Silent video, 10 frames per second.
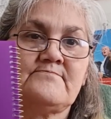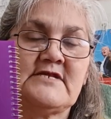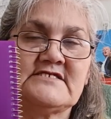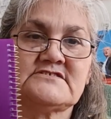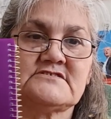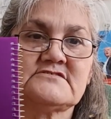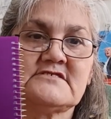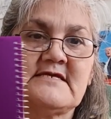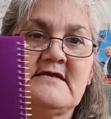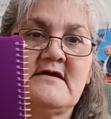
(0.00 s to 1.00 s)
places.
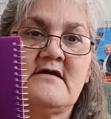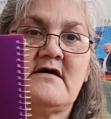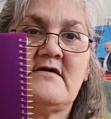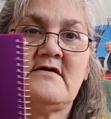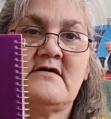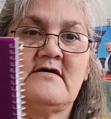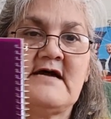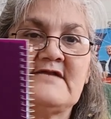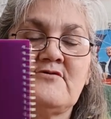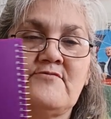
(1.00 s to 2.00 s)

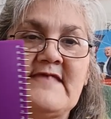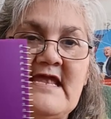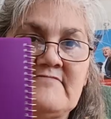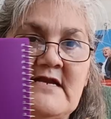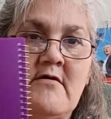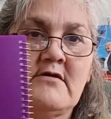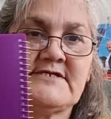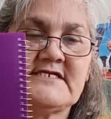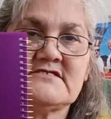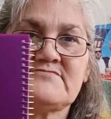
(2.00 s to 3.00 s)
I know they have an
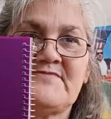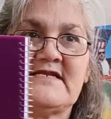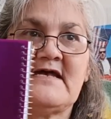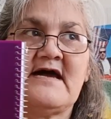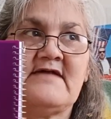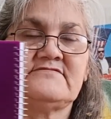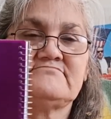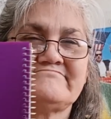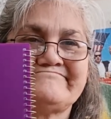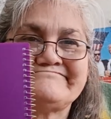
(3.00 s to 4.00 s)
Aldi's, but
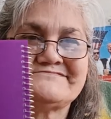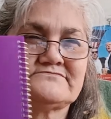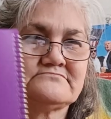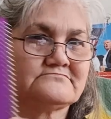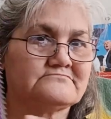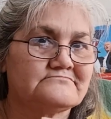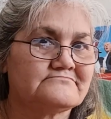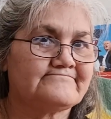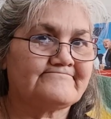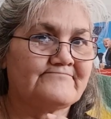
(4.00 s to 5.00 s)

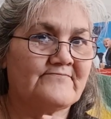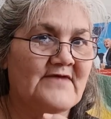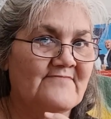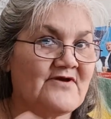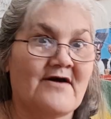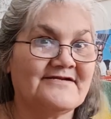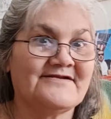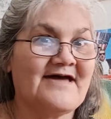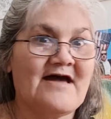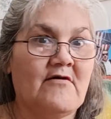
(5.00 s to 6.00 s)
I've gone
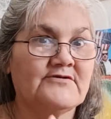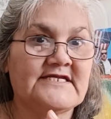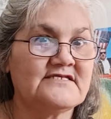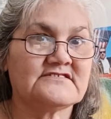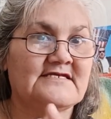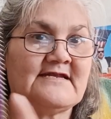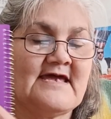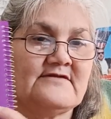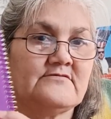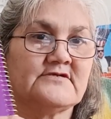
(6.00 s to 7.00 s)
into Aldi's and
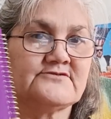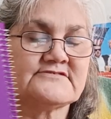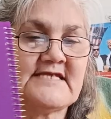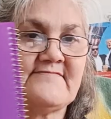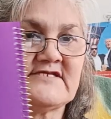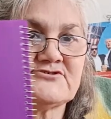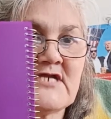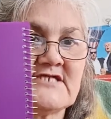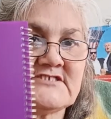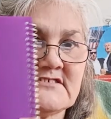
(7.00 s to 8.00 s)
I don't understand the
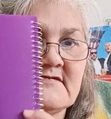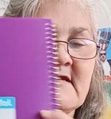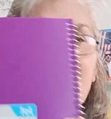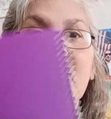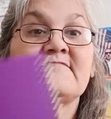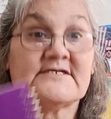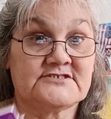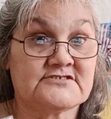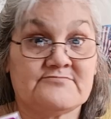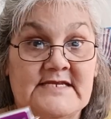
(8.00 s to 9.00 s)
attraction. That's
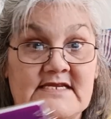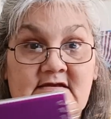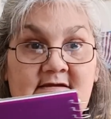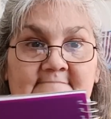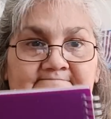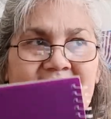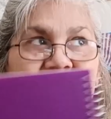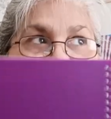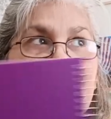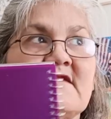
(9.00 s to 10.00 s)
just me.
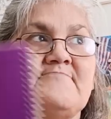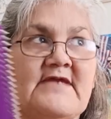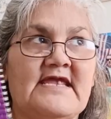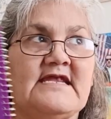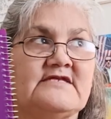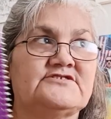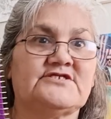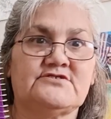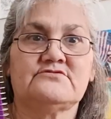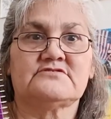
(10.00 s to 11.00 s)
Then you got to pay to
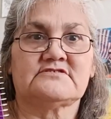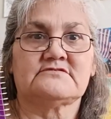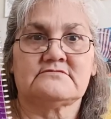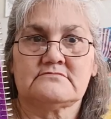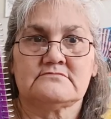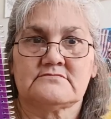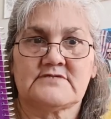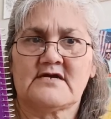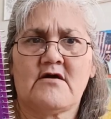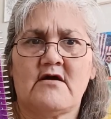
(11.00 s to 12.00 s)
use
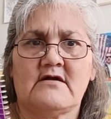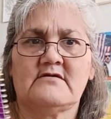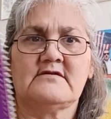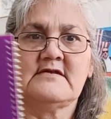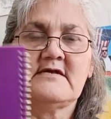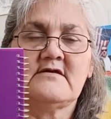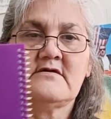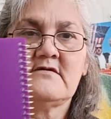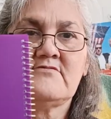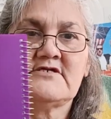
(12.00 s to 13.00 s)
a cart,
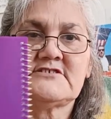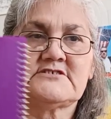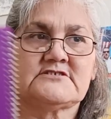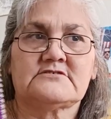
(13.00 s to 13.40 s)
which,